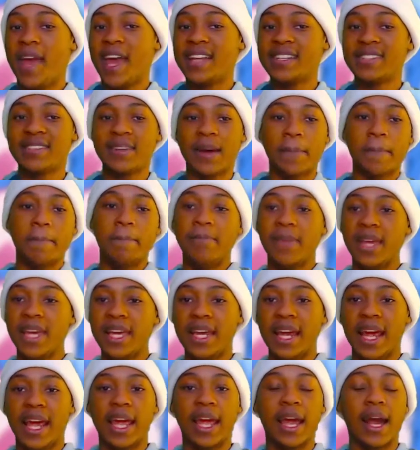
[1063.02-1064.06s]
ends up
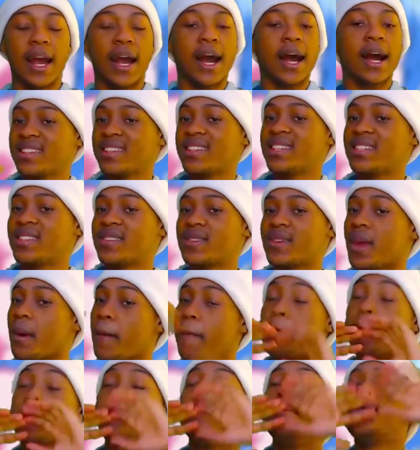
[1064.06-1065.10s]
meeting this
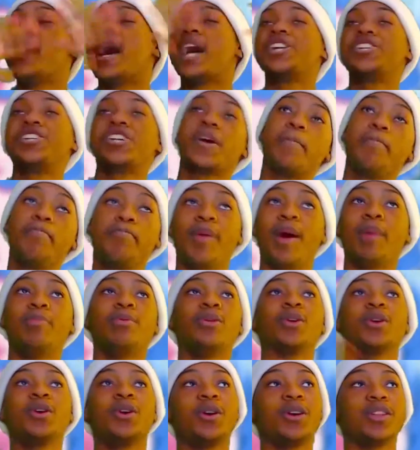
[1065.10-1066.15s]
magic
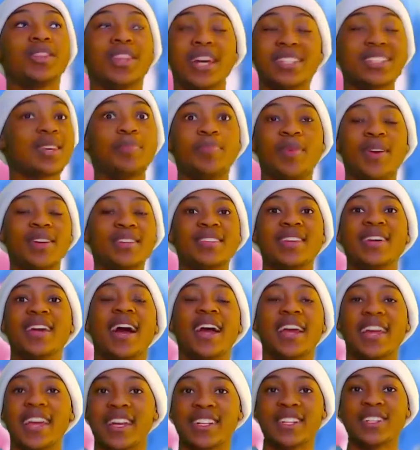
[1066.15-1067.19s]
bubble girl. That's the best thing
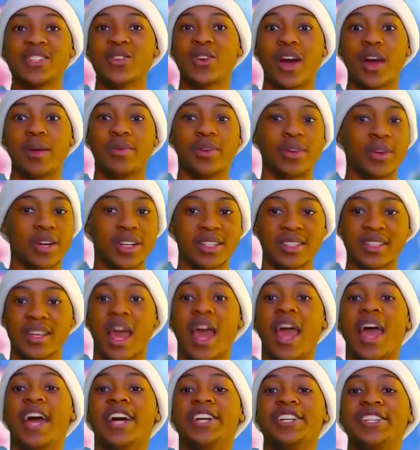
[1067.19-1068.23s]
I can describe her as.
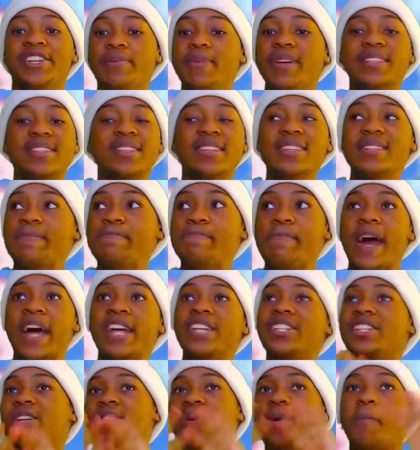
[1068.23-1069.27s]
She meets this
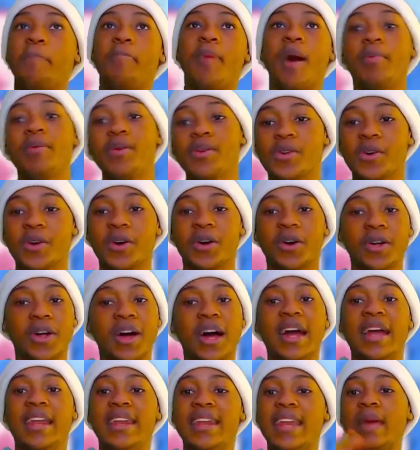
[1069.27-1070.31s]
magical bubble girl
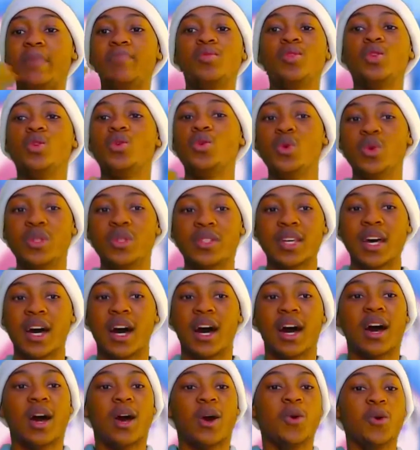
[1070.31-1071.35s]
named
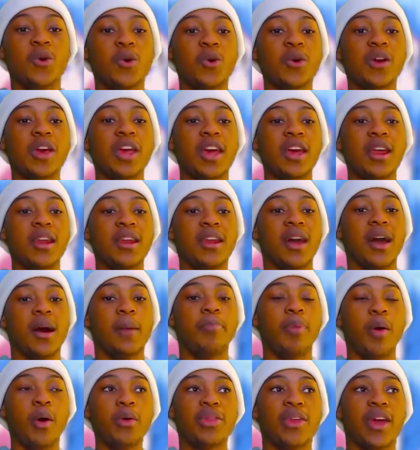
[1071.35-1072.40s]
Uta, who can
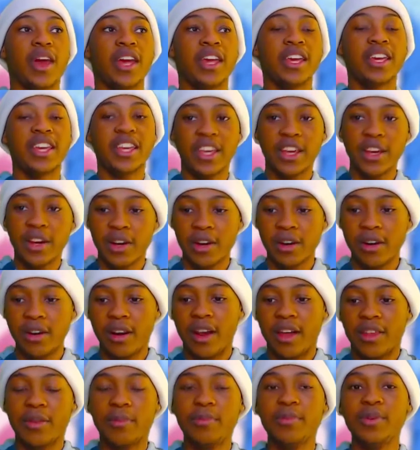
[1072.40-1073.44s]
both hear
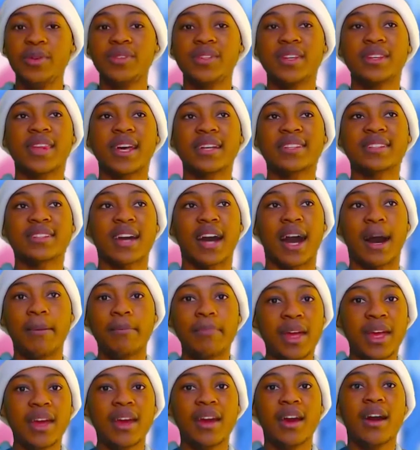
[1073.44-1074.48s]
the music that's
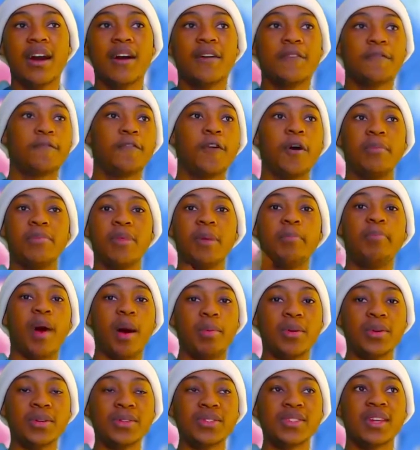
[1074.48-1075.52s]
coming from the
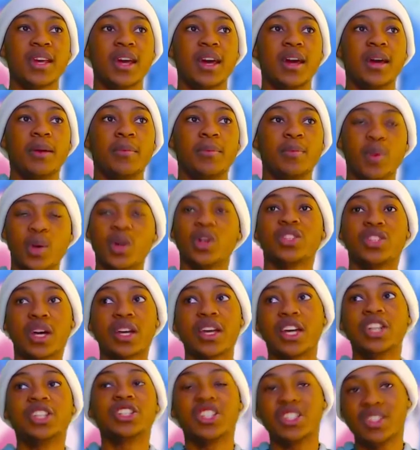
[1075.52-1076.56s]
bubbles, because
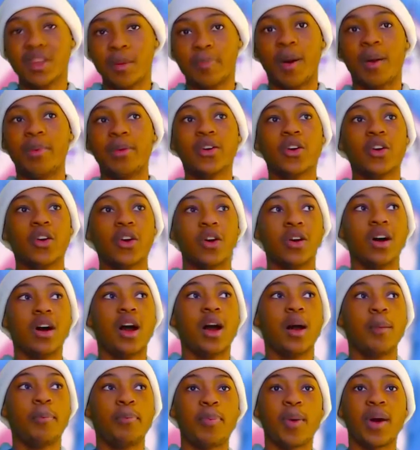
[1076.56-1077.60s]
again, she's a bubble girl,
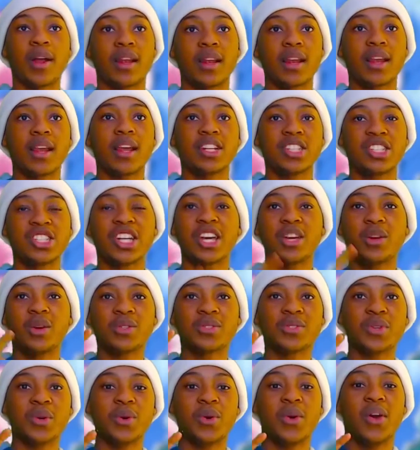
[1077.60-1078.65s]
but she can
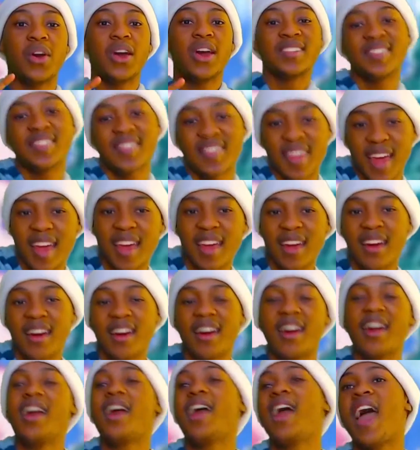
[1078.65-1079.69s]
also sing,
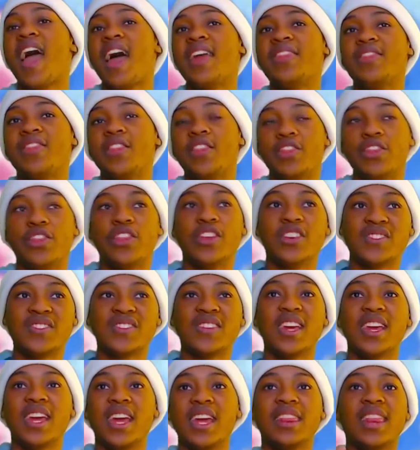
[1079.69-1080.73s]
and the
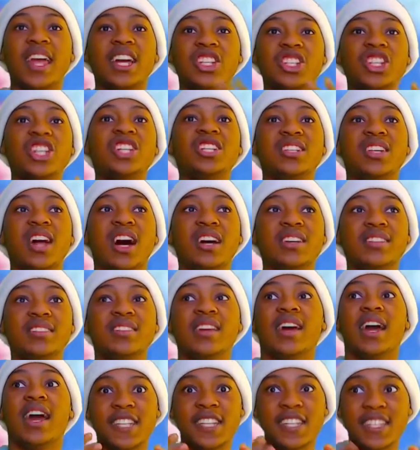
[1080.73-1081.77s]
singing that she does
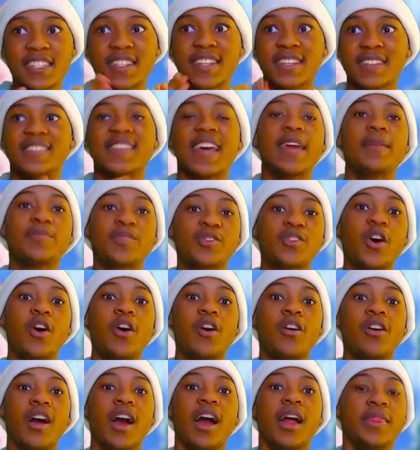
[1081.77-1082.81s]
is the same
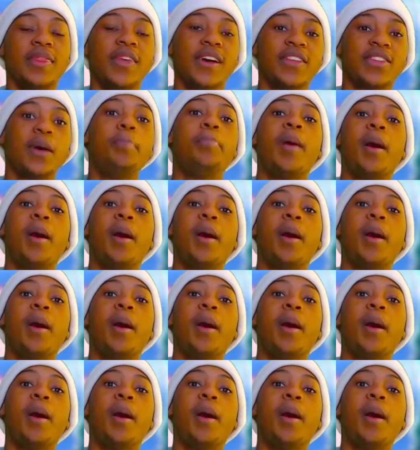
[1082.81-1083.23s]
song that the